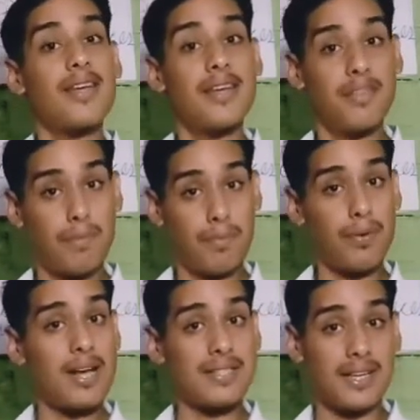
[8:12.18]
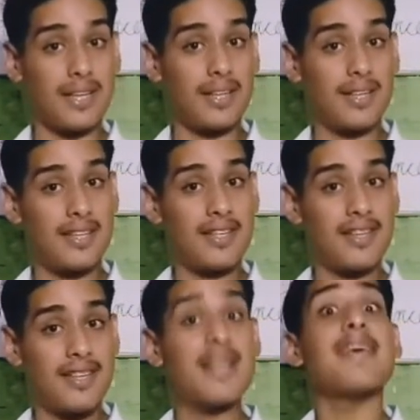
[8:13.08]
In the present?
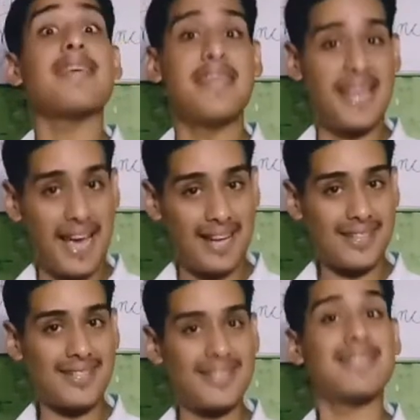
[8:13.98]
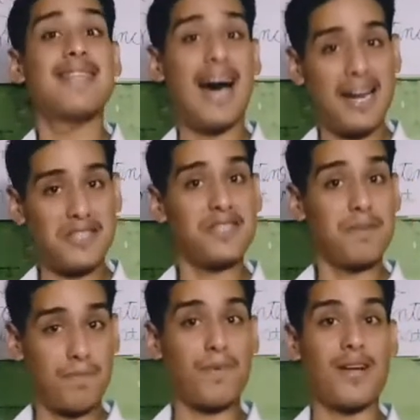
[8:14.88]
Yes, that is in
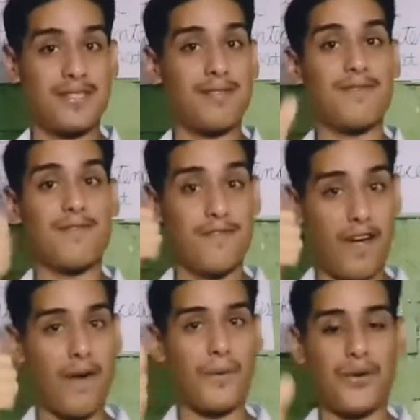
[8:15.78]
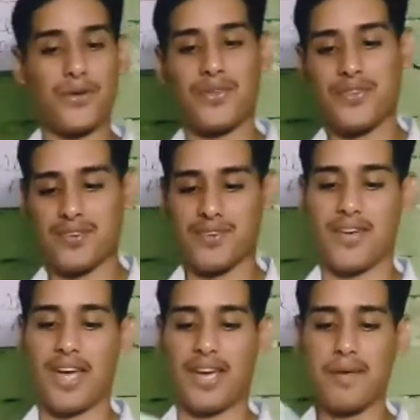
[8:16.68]
the present. Very good.
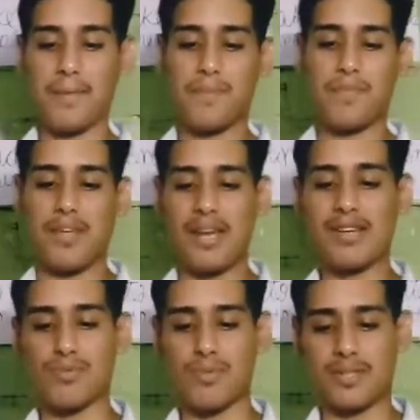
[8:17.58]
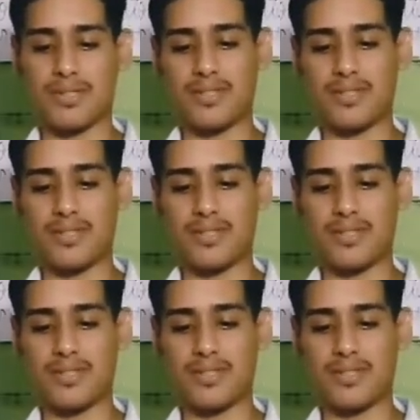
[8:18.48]
Okay, the next one.